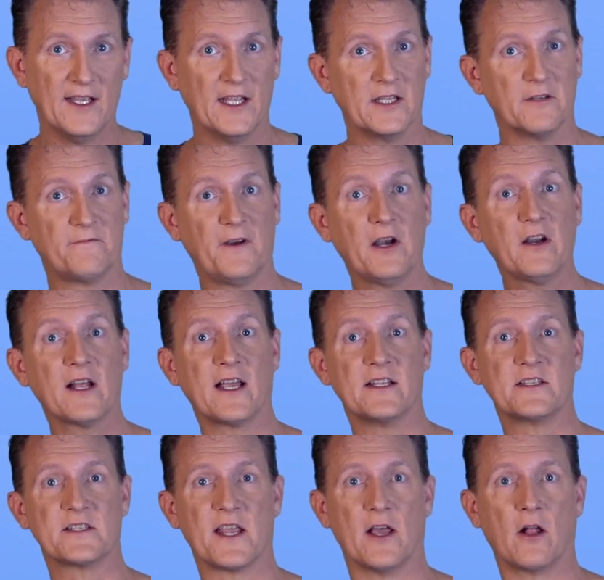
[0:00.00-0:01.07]
In the Fahrenheit
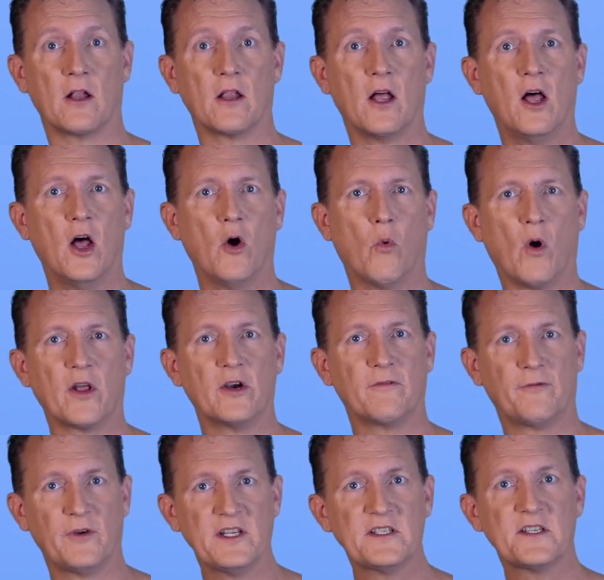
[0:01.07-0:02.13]
scale, water
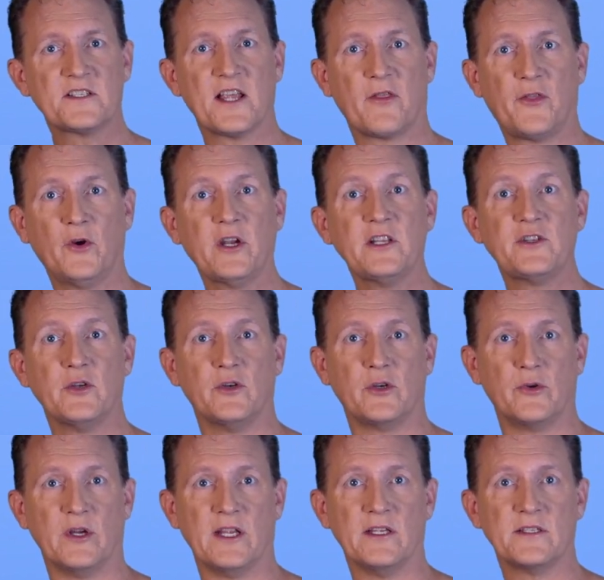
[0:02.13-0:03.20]
freezes at 32
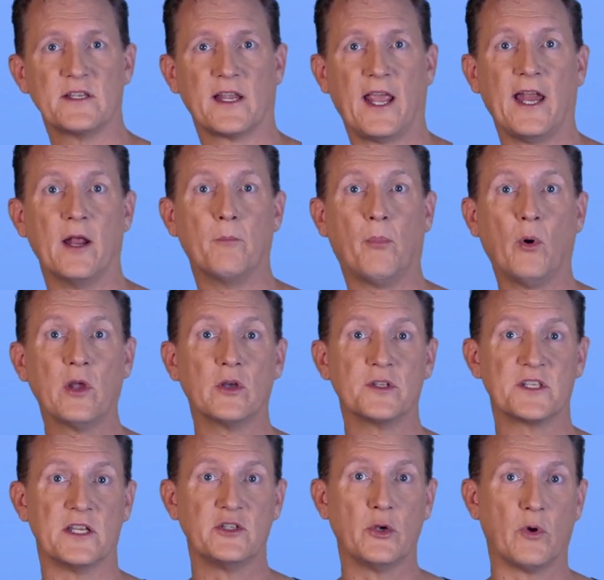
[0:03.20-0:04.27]
degrees and it
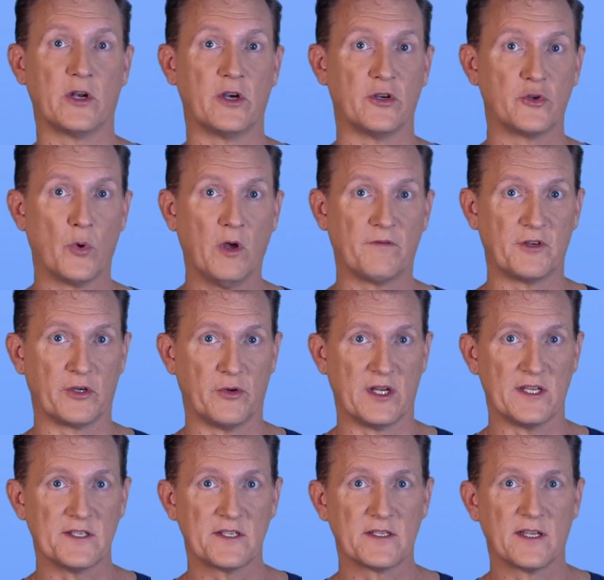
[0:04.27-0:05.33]
boils at 212
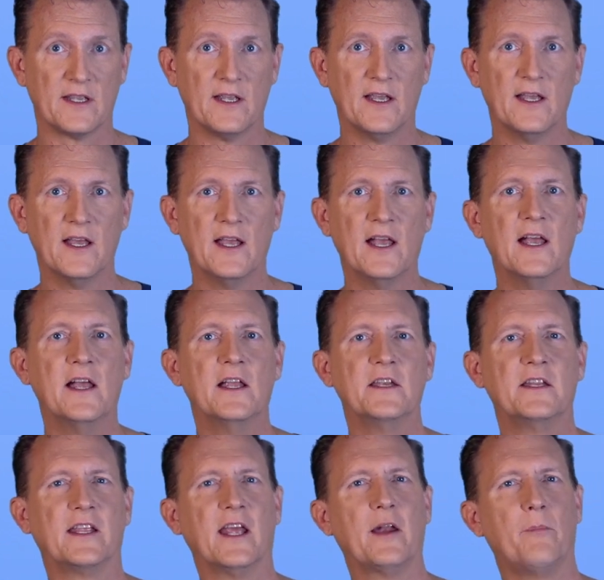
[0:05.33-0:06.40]
degrees.
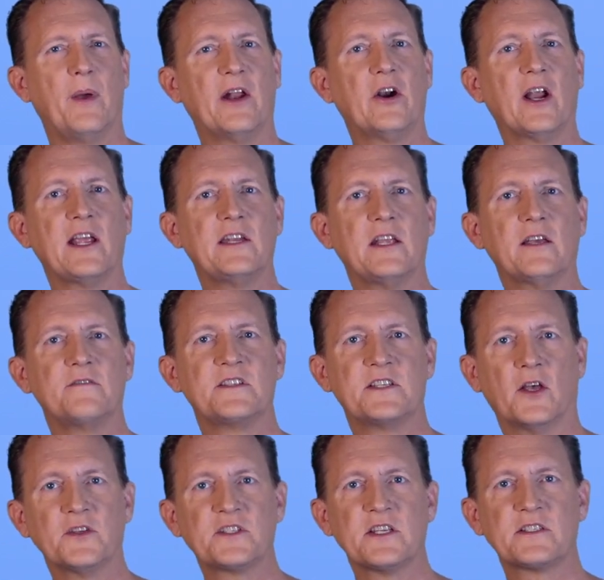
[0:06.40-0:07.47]
To get a better idea of
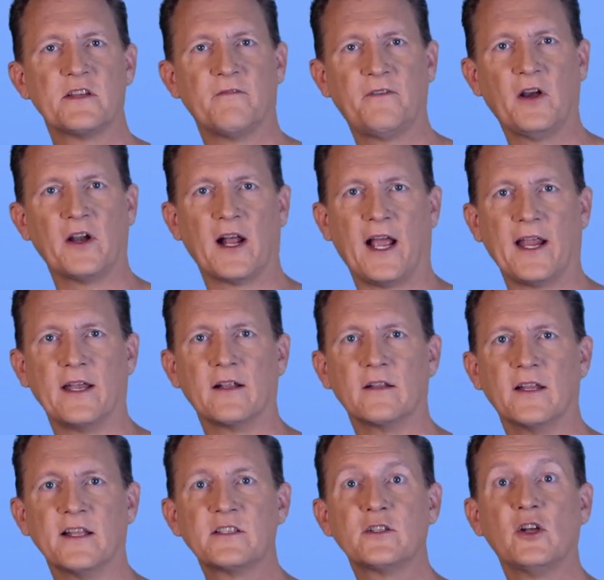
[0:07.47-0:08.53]
Celsius and Fahrenheit,
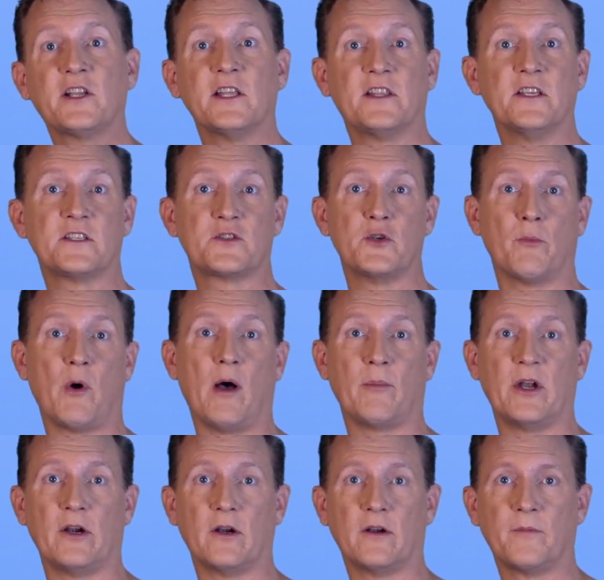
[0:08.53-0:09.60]
let's look at this
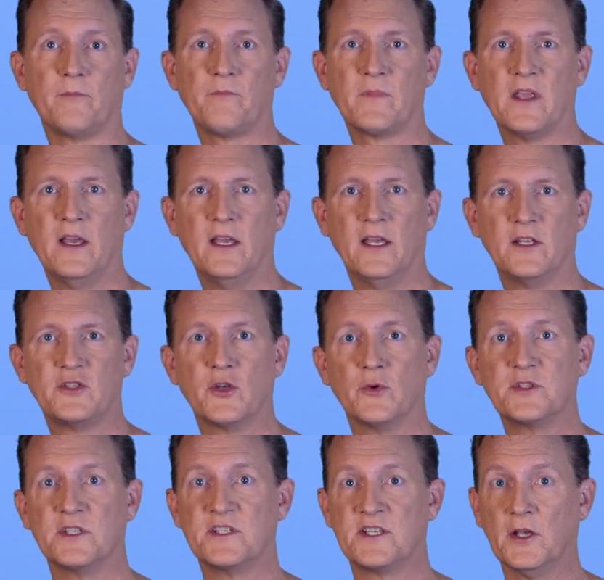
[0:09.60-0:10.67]
thermometer. It
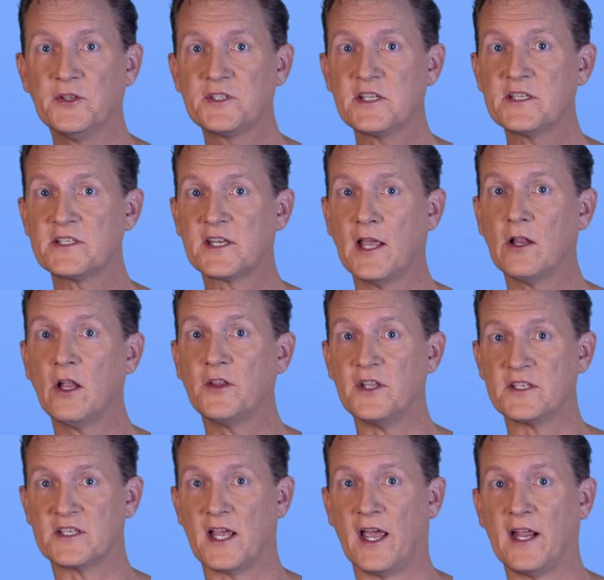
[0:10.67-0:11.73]
shows the Celsius scale on
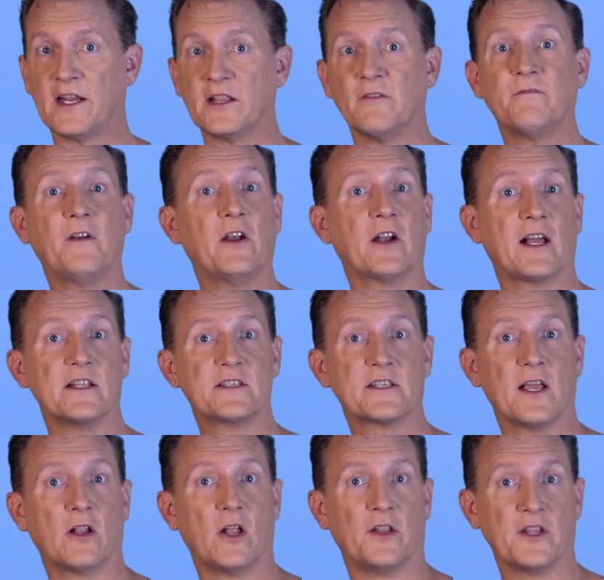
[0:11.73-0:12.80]
this side and the Fahrenheit
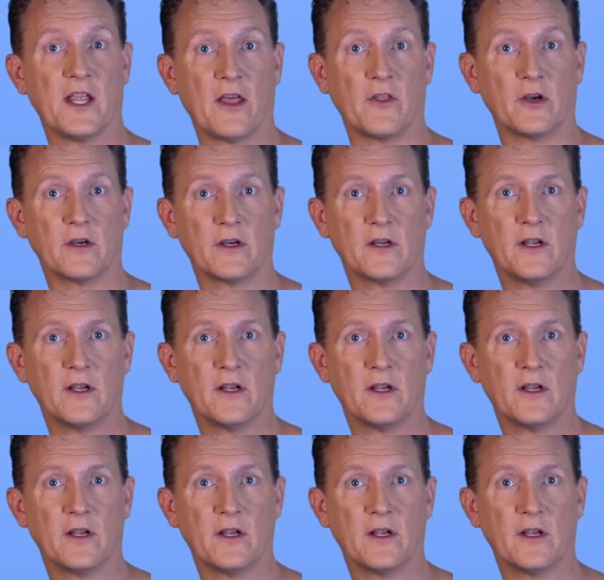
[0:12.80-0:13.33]
scale on the other.